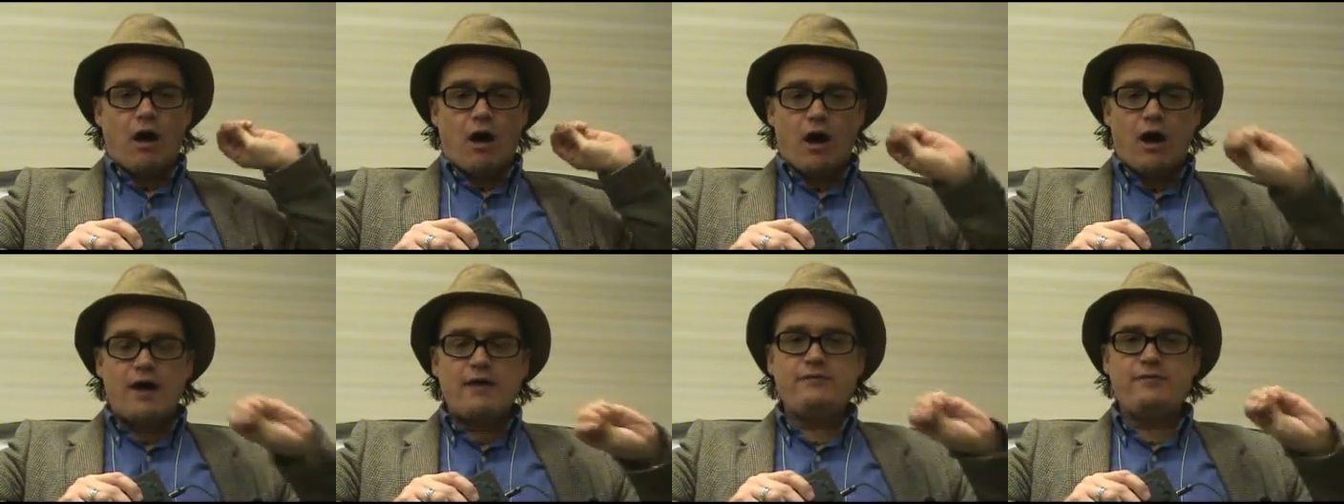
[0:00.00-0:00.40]

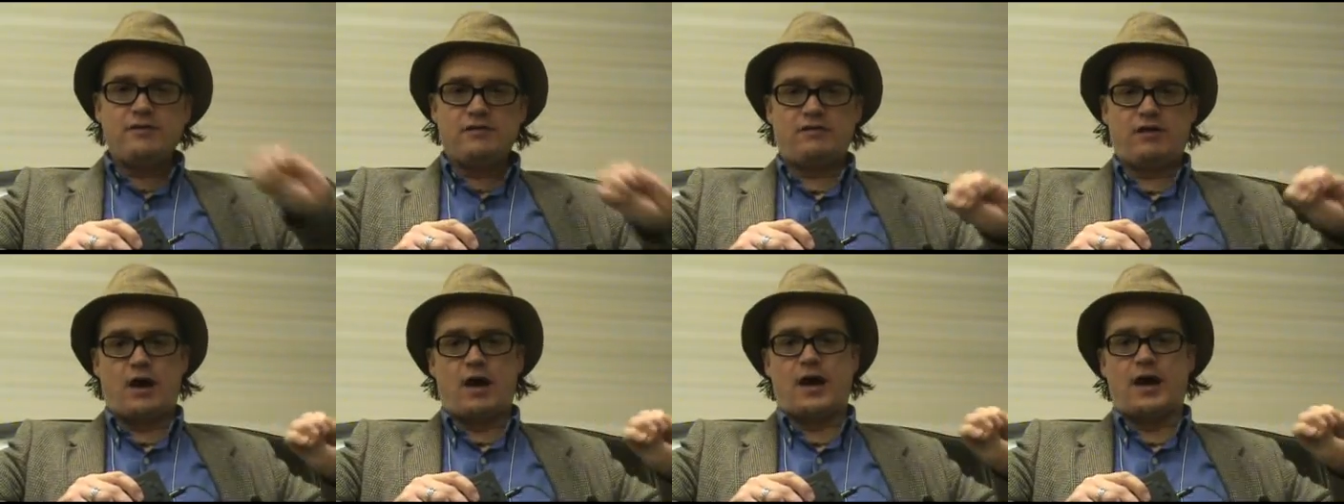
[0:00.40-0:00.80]

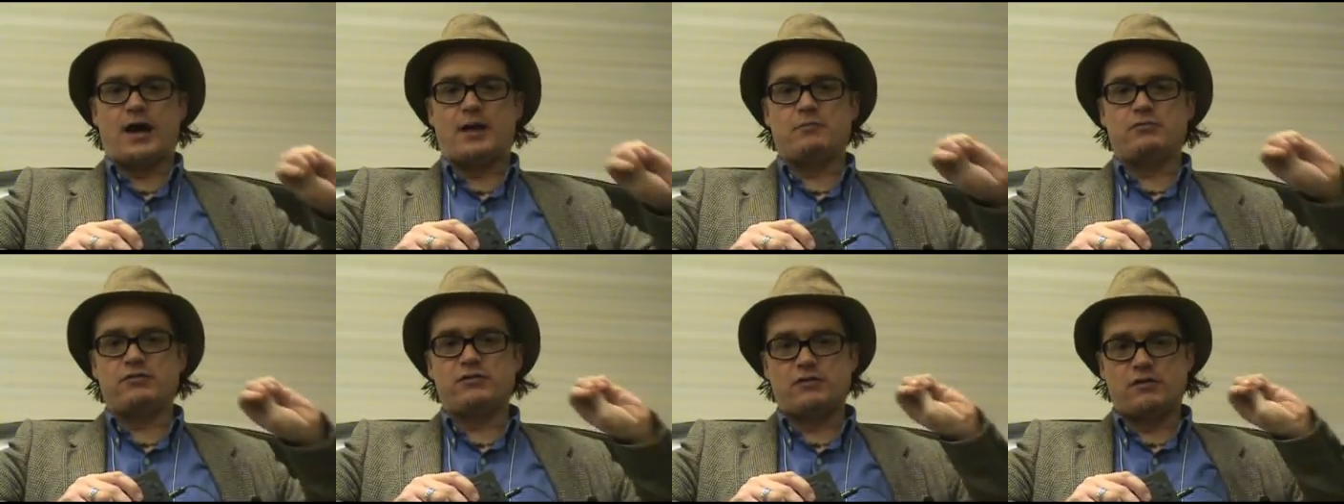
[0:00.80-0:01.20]

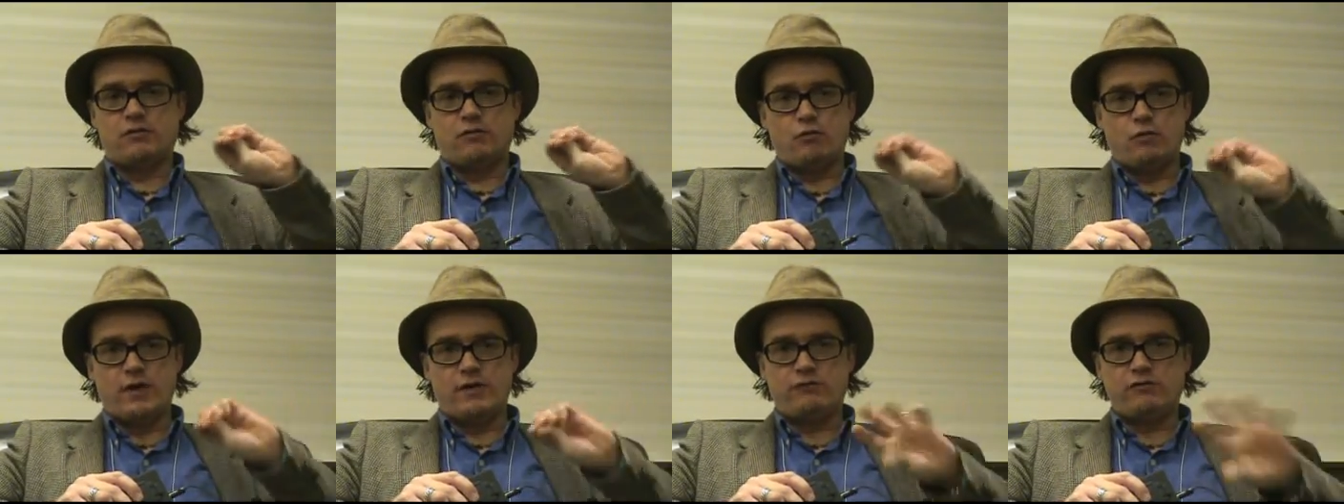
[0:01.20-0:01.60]
Oftentimes,
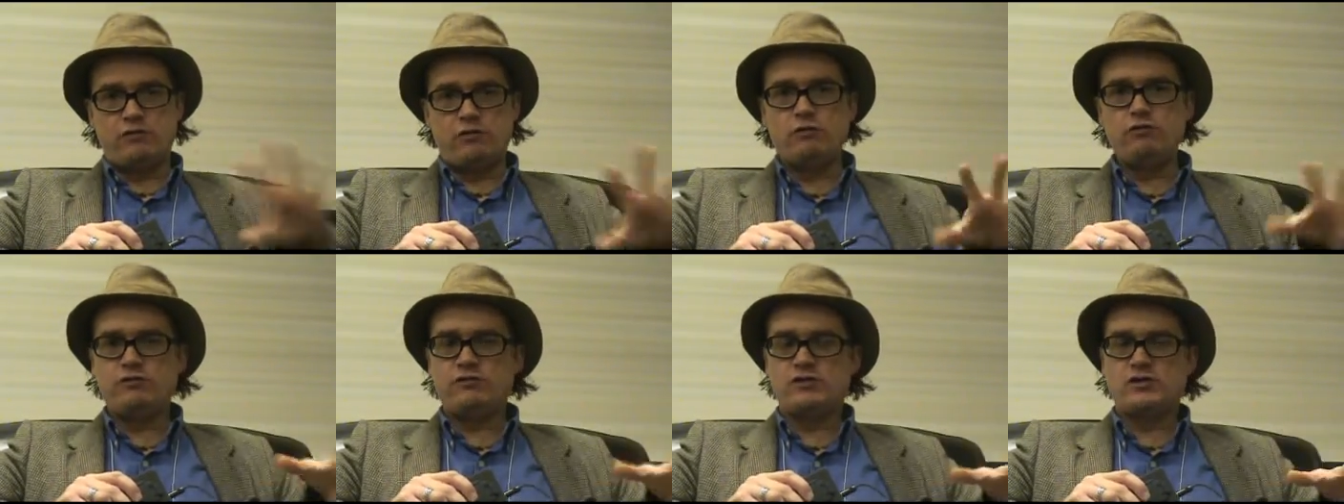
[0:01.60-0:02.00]
we have
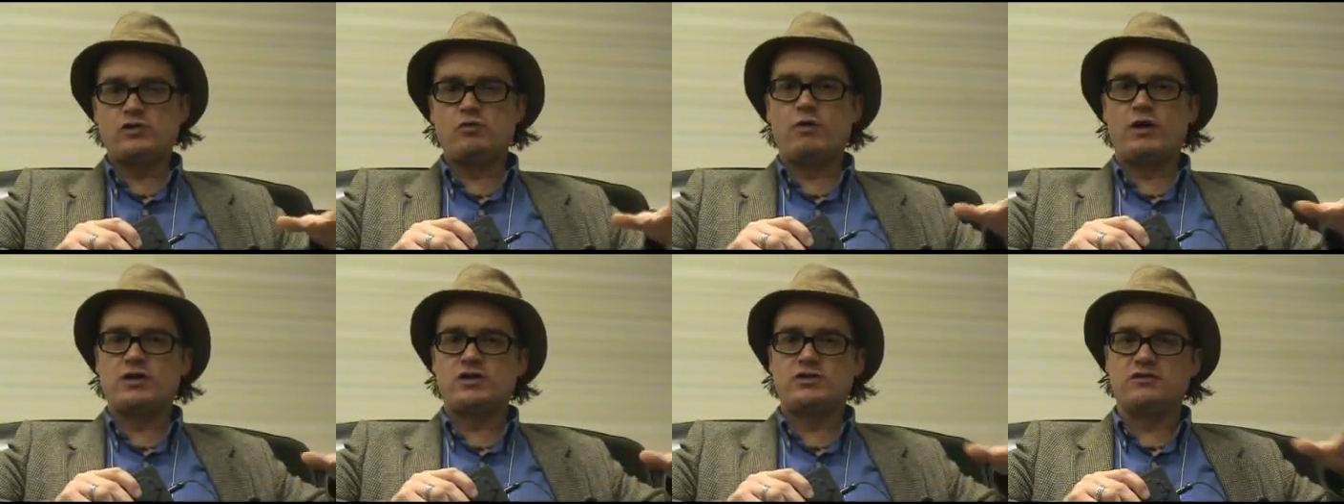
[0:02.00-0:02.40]
two
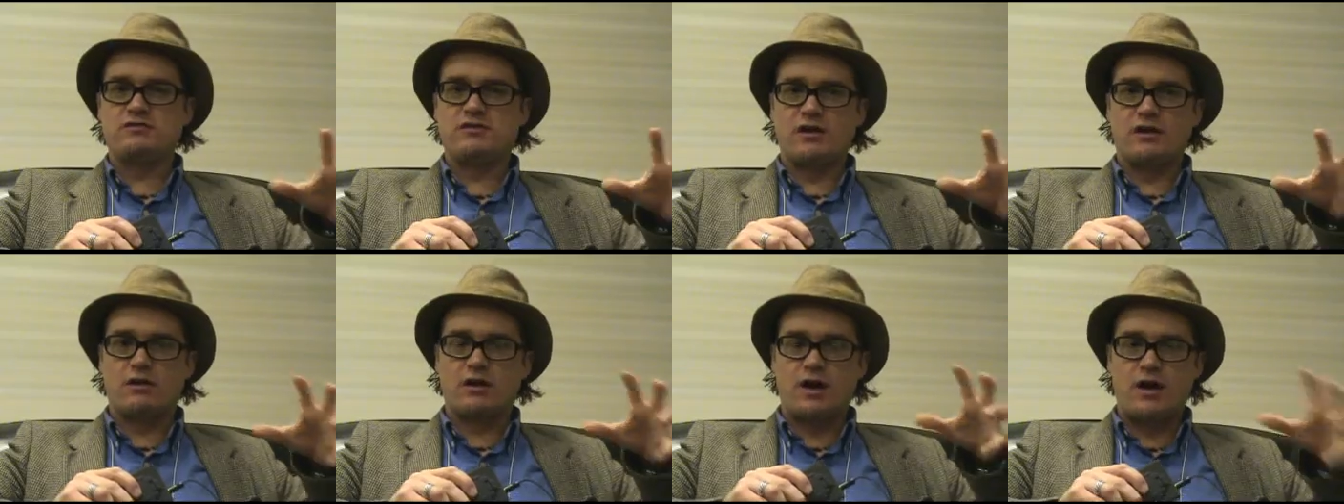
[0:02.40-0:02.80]

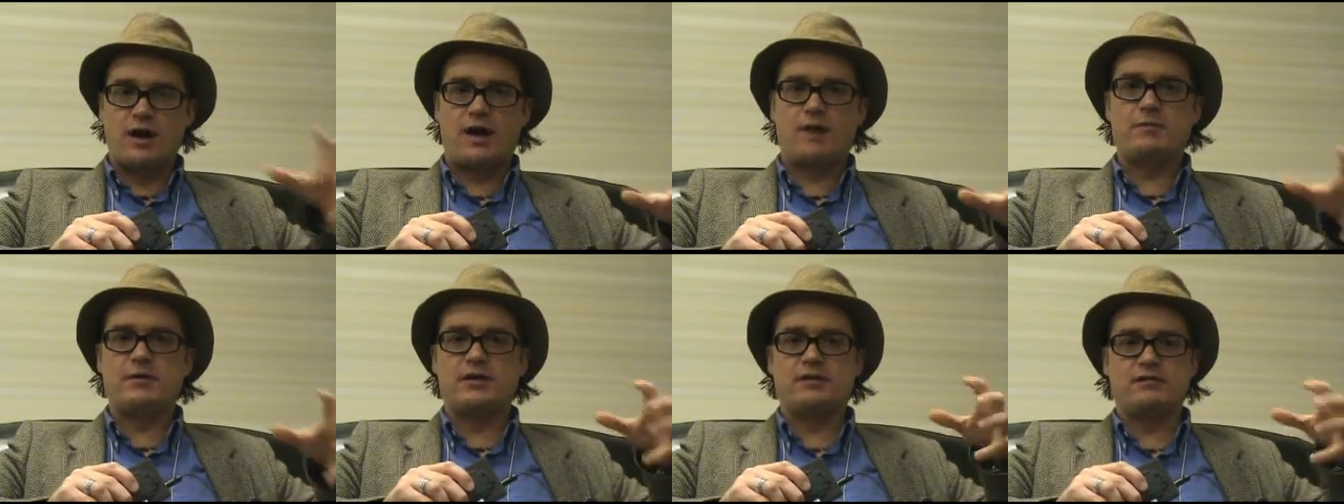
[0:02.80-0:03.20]
situations that are
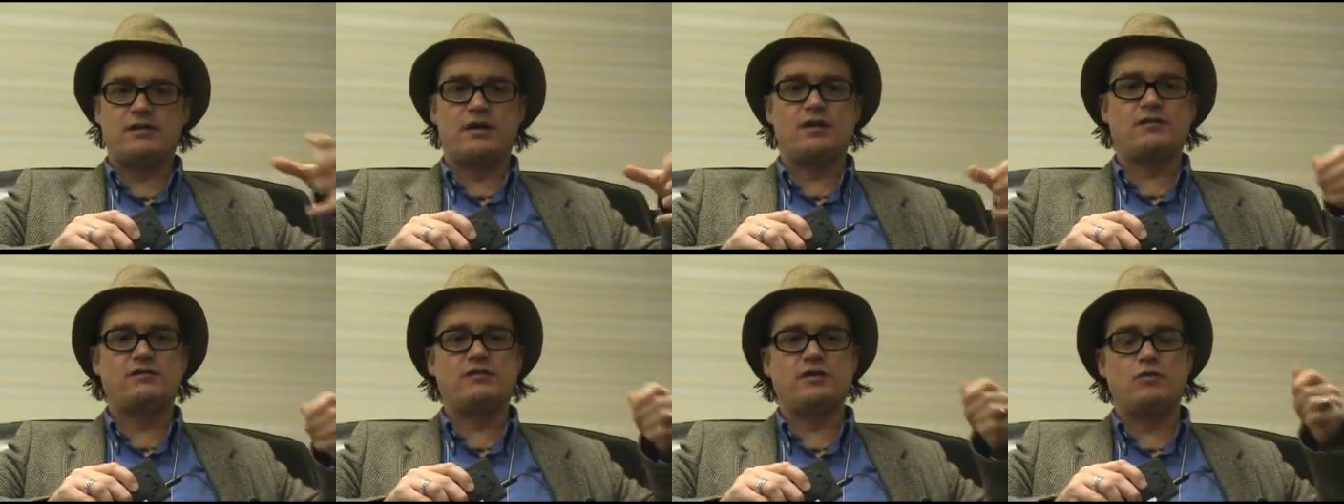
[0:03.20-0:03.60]
common in
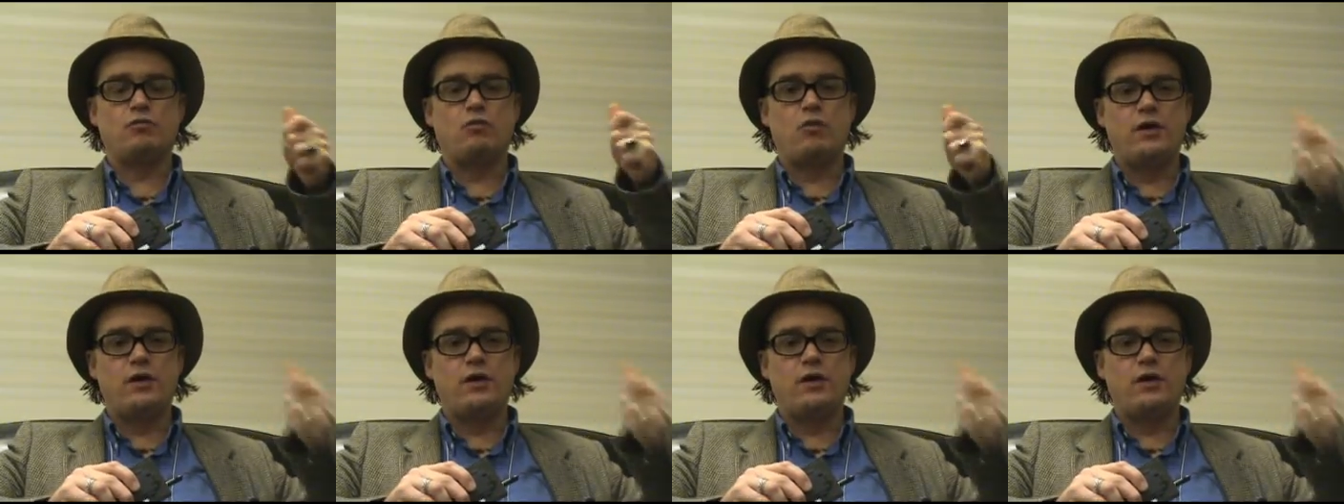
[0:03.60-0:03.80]
Tennessee.